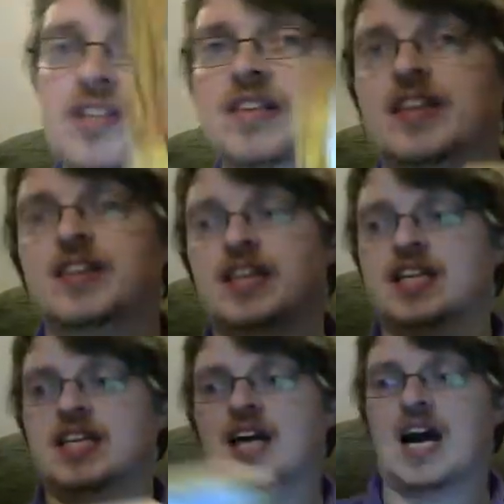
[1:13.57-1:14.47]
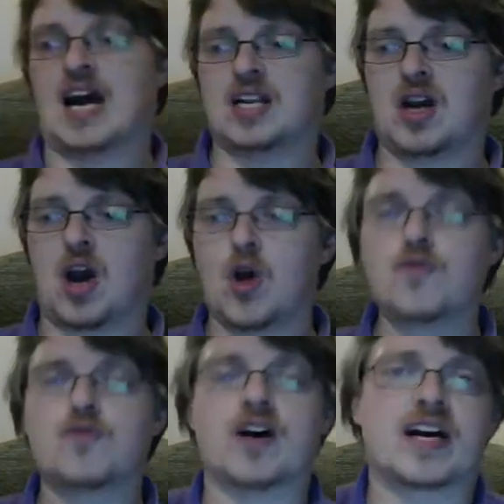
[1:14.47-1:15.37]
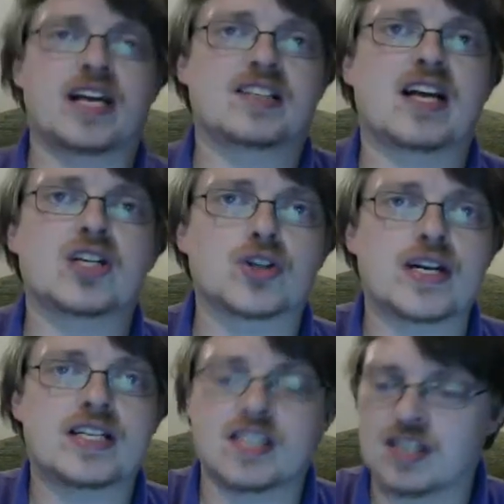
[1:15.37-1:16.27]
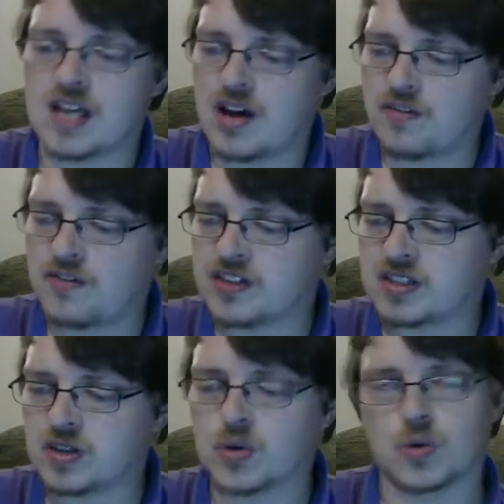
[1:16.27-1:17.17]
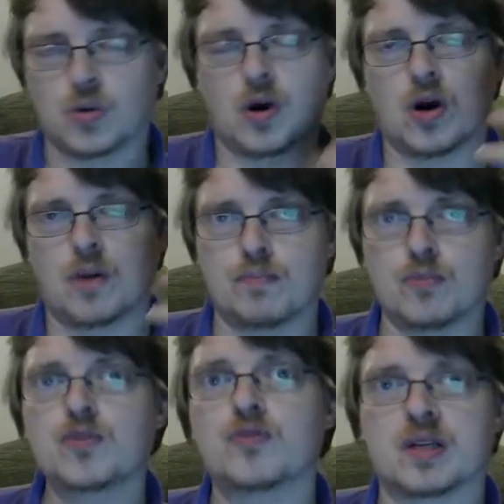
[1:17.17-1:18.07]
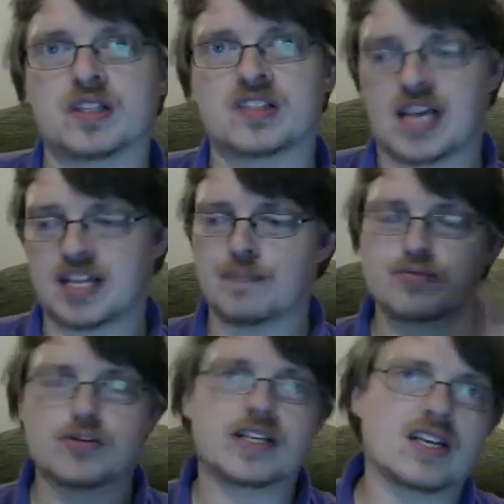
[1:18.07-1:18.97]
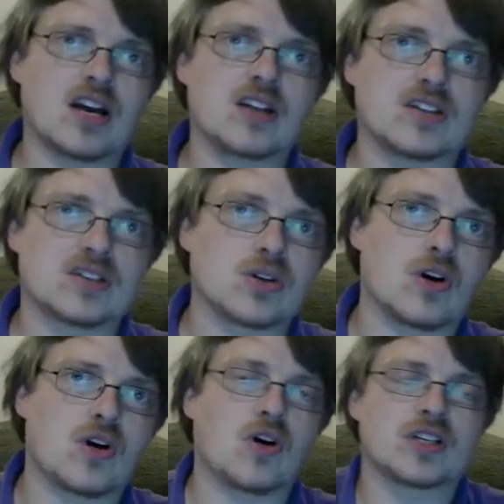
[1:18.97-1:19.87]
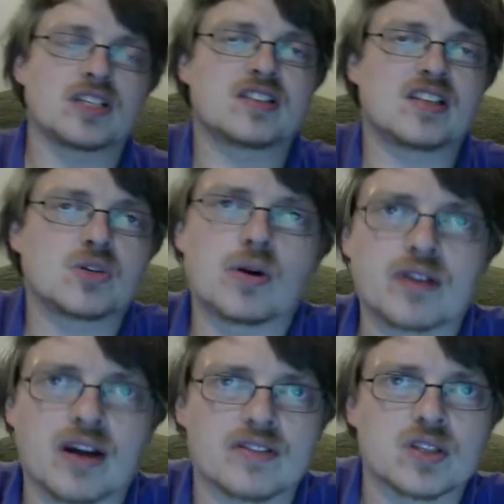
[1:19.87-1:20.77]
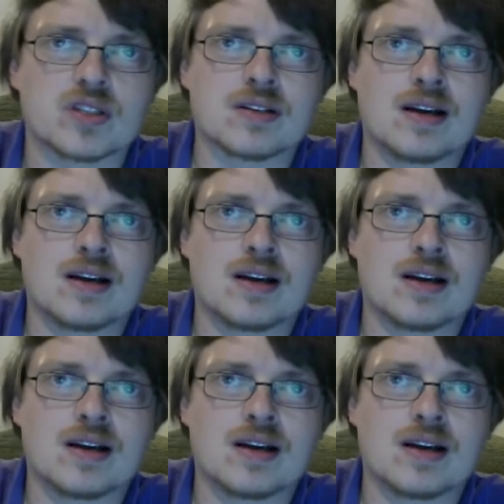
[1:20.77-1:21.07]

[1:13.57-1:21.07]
and the over-exaggerated physical movements and the bright colours on his Discworld covers.